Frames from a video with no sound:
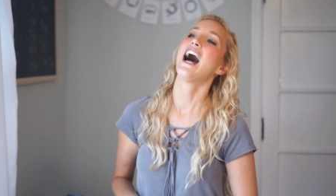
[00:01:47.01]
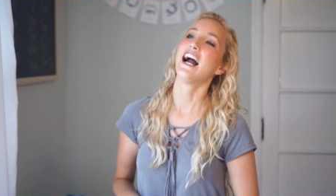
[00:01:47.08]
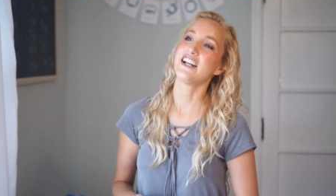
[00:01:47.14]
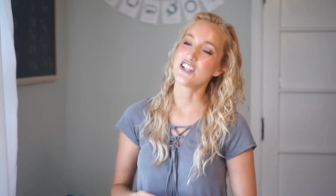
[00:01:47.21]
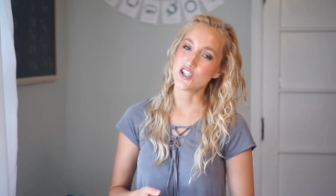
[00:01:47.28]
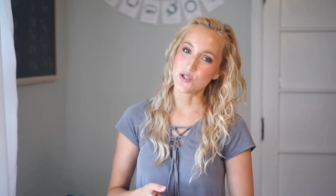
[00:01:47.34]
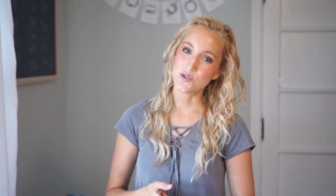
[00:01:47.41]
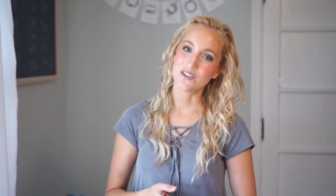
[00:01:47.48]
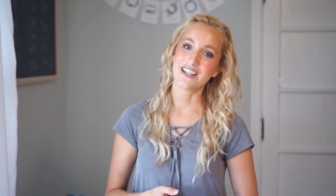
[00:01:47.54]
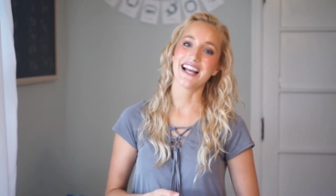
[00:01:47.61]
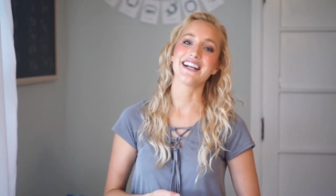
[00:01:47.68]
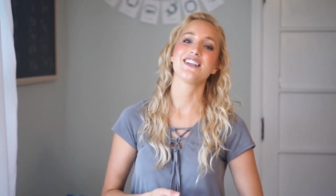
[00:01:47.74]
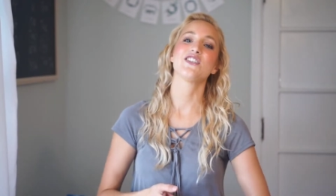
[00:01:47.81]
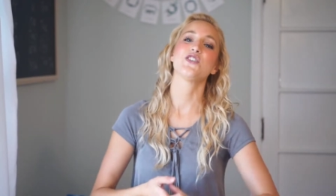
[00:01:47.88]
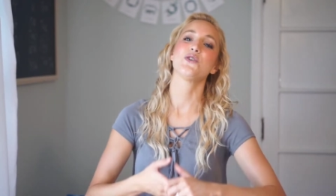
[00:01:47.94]
I do
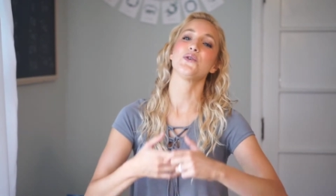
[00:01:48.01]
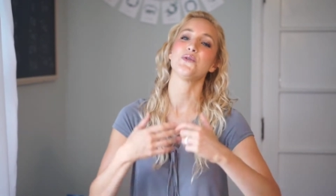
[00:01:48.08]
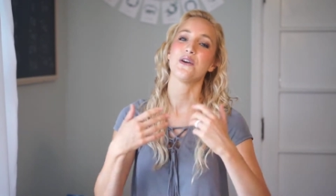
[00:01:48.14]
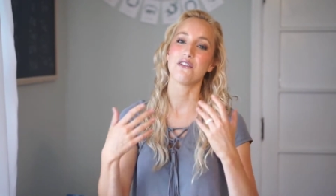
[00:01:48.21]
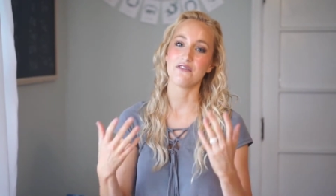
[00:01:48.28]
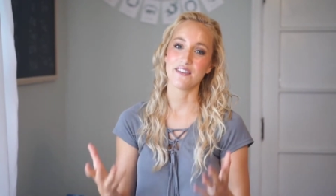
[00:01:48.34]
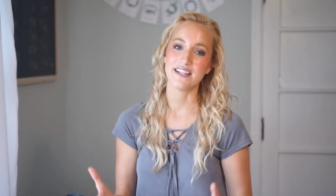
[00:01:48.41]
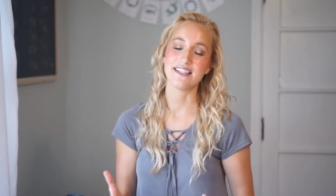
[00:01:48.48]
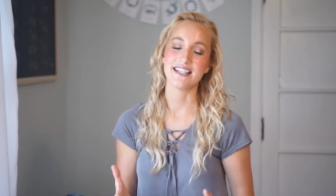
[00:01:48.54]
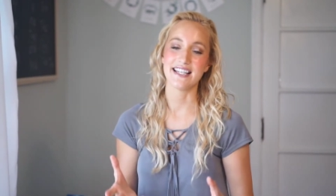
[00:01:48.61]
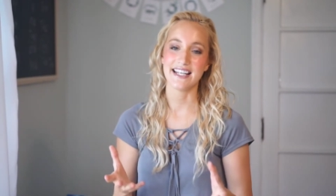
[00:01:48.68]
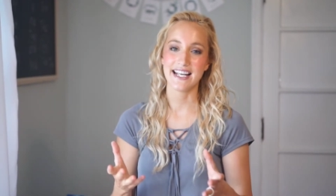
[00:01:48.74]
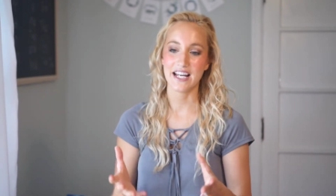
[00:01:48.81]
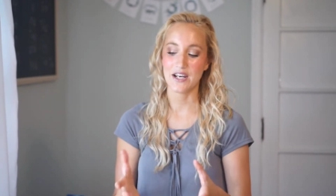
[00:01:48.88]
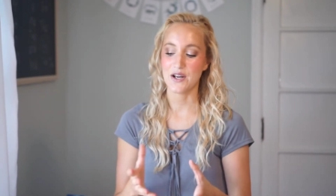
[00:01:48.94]
like to read to
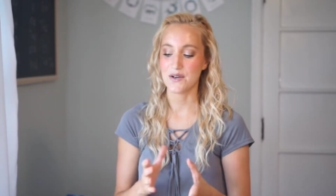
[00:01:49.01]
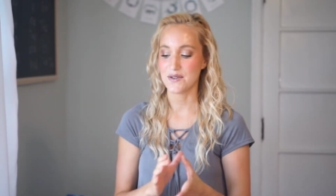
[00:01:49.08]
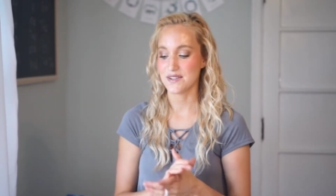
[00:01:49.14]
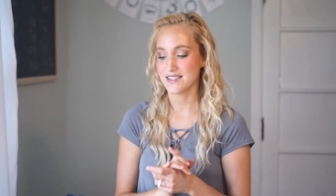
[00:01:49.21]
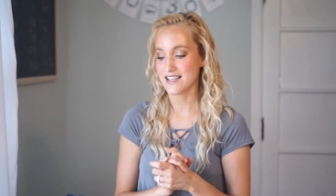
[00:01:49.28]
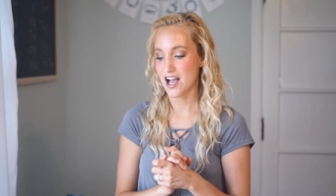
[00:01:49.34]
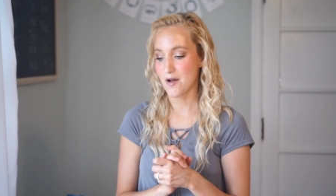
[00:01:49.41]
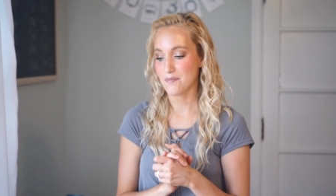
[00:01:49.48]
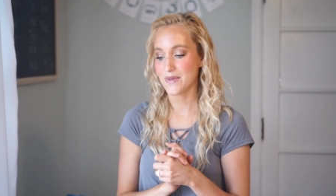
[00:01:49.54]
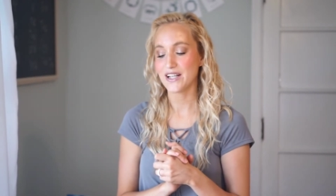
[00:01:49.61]
the kiddos.